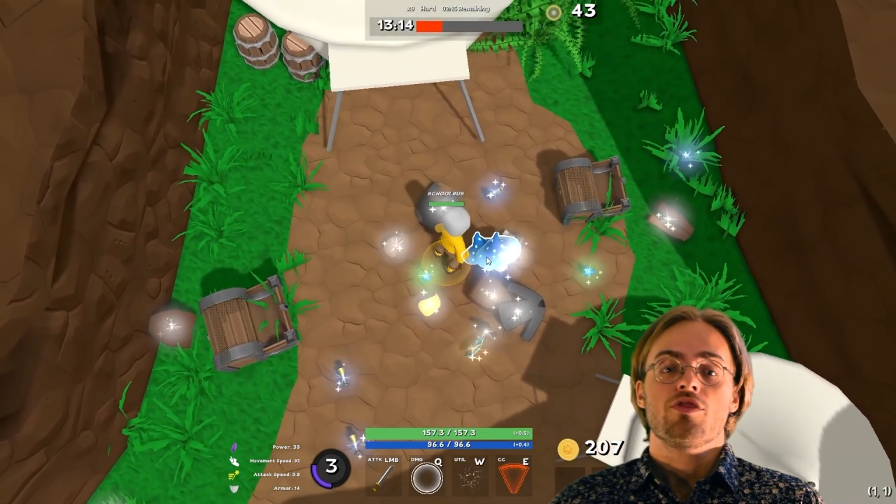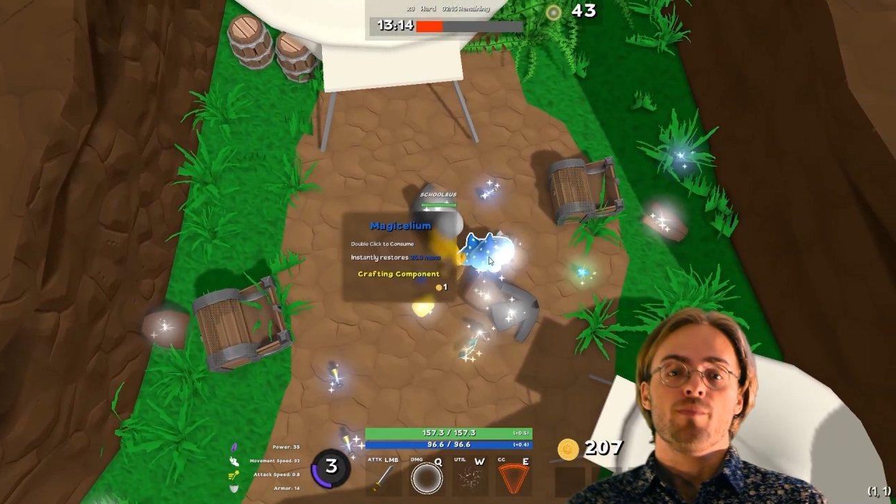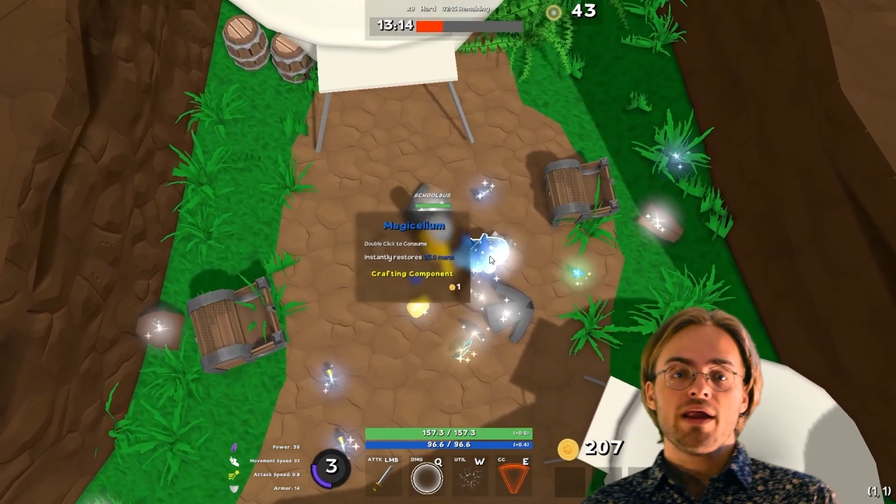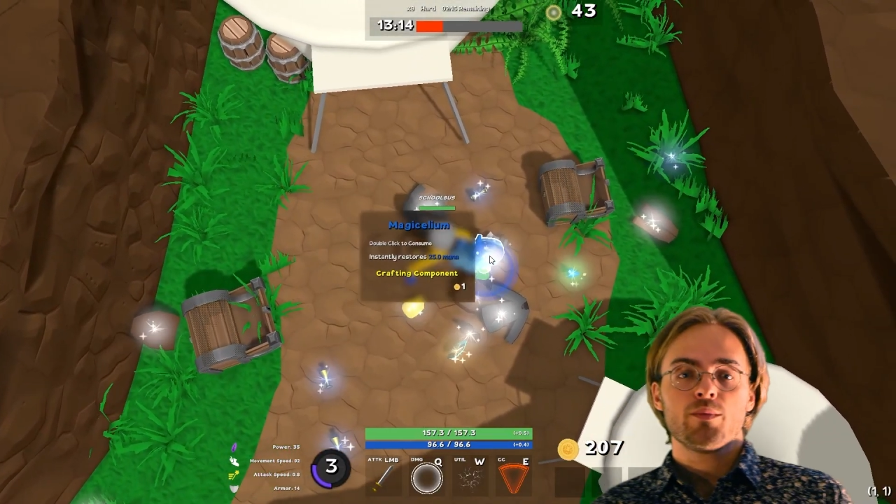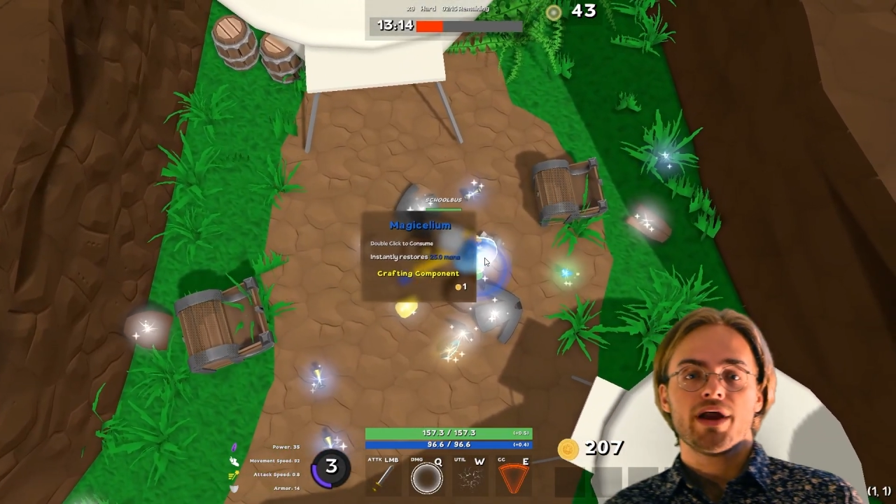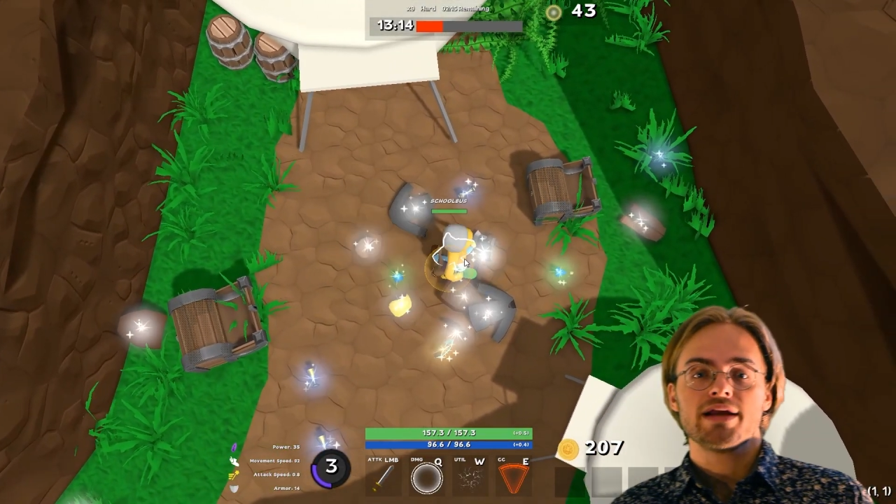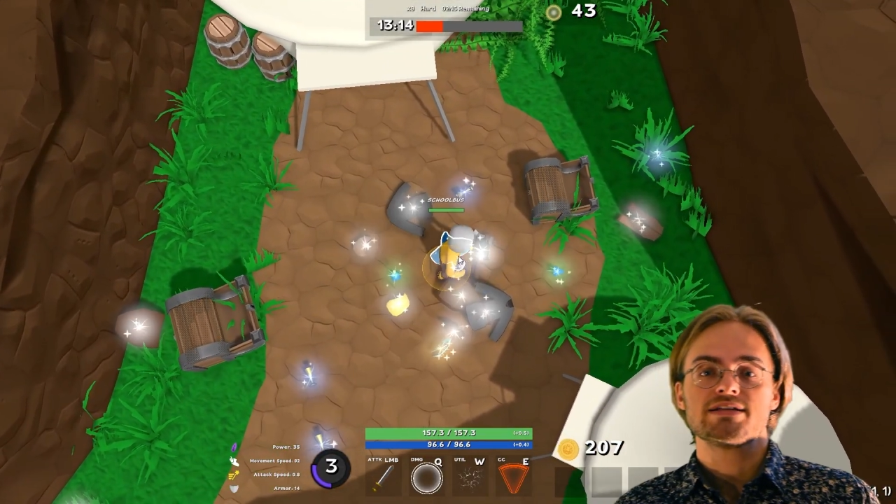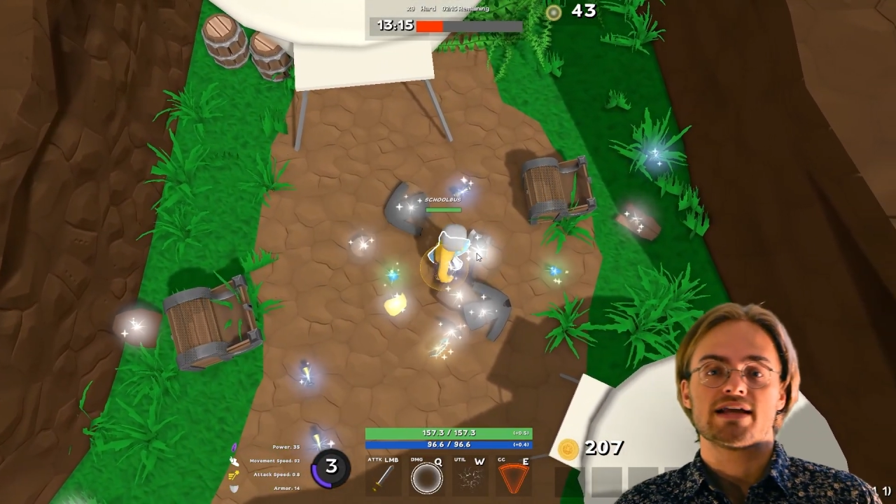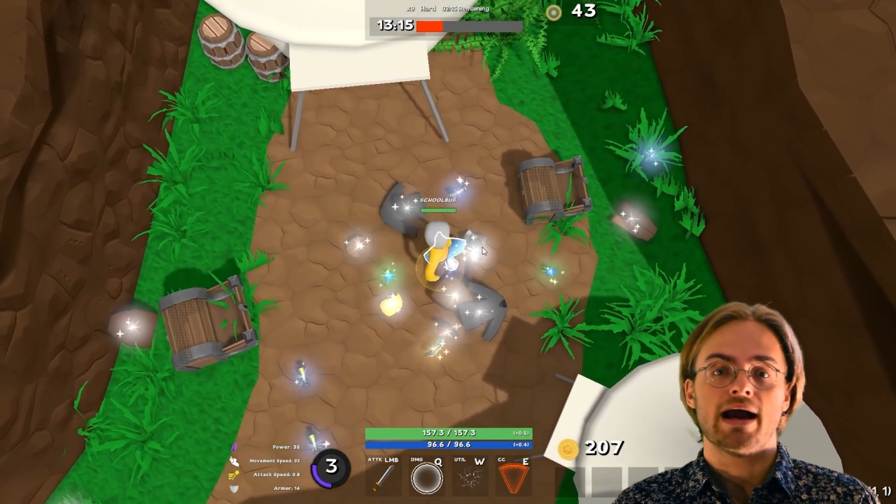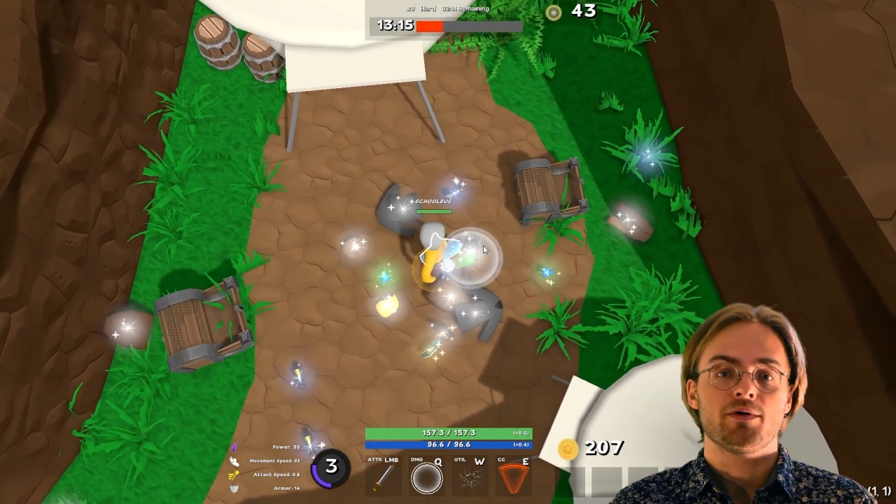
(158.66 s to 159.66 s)
The main way
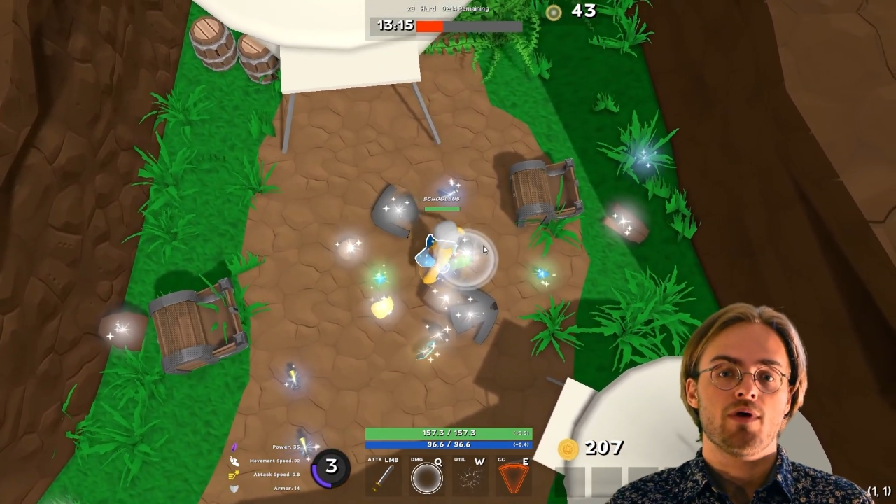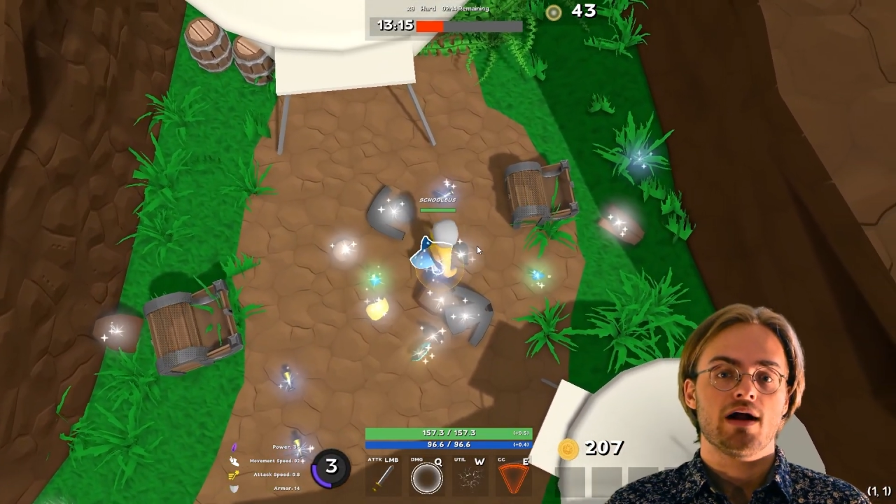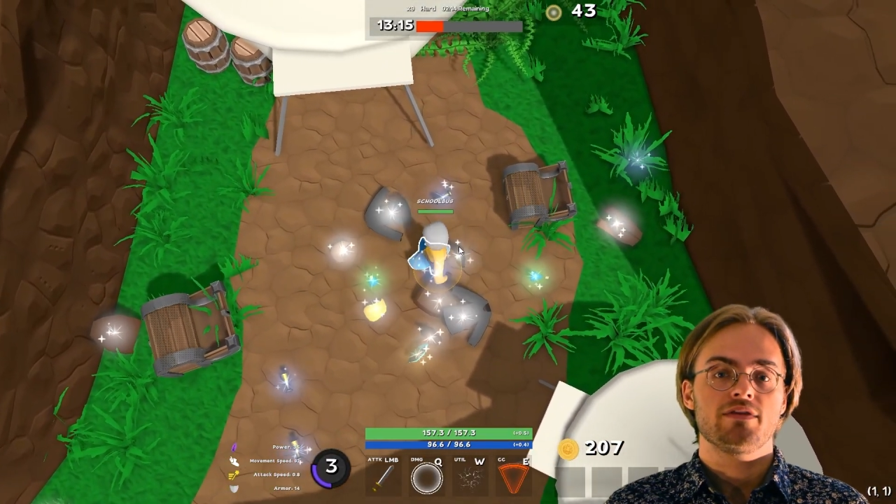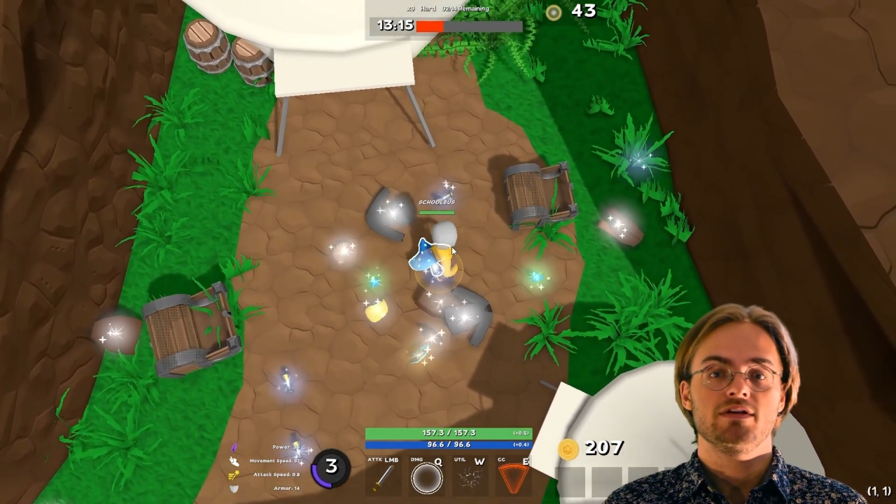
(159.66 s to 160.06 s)
to counteract